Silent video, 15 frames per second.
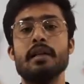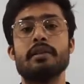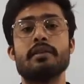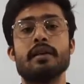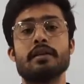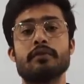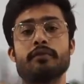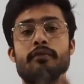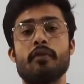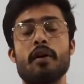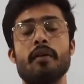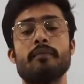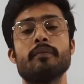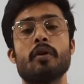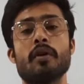just
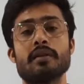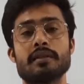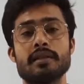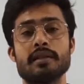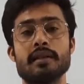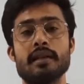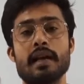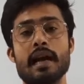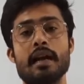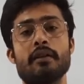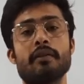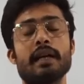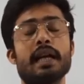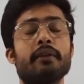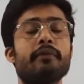form oxygen,
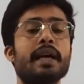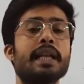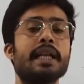and when